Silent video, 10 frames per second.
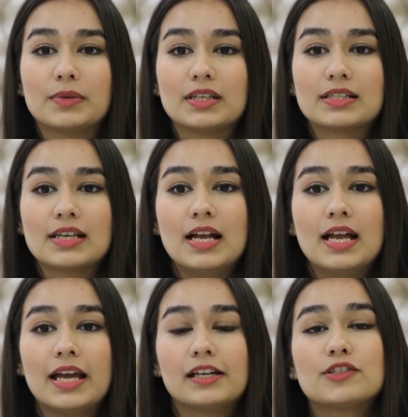because
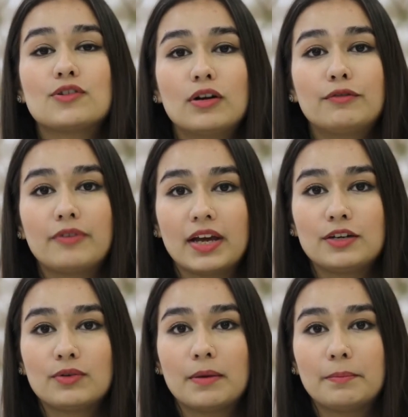it is not
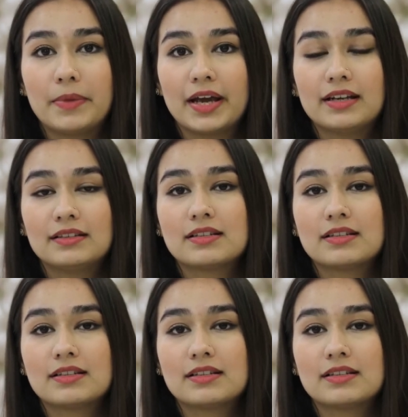fair to compare